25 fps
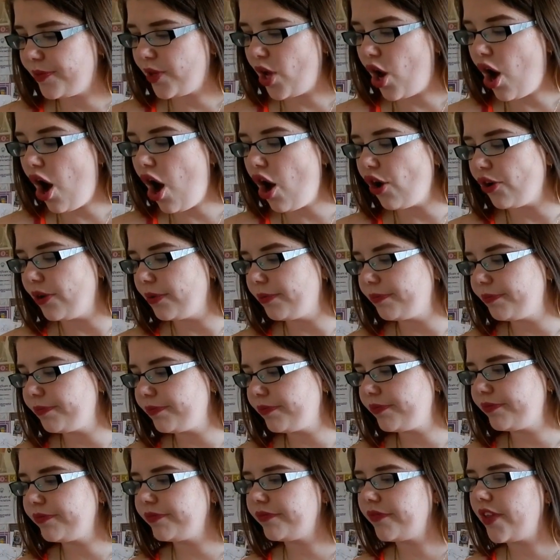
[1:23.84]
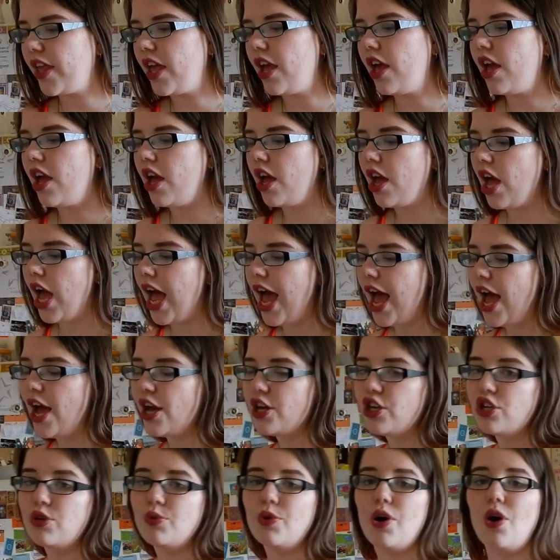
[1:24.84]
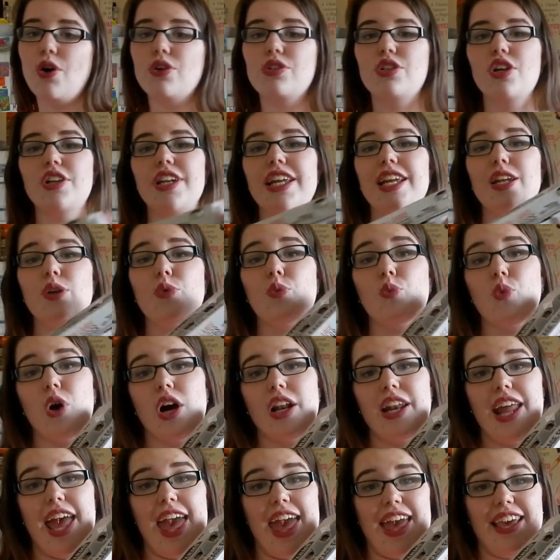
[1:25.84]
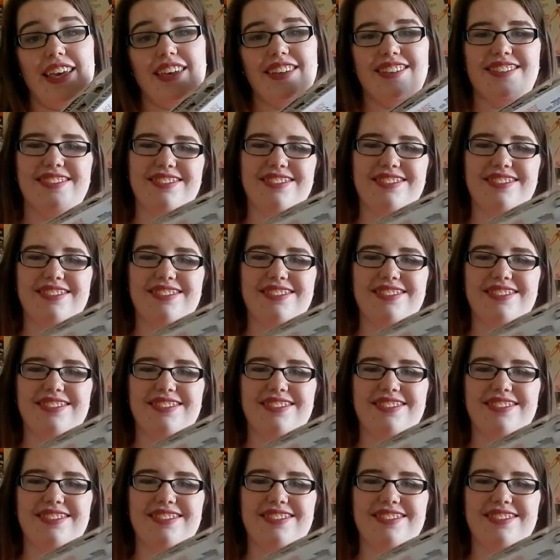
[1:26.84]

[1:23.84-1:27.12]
Oh, you will also need 1 egg.